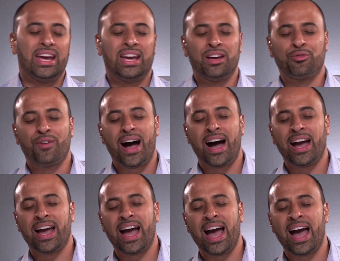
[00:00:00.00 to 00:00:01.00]
If
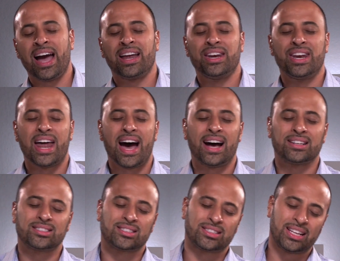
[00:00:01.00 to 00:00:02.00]
I had
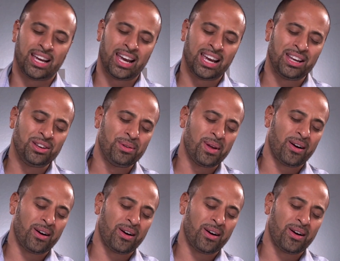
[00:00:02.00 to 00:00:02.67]
not seen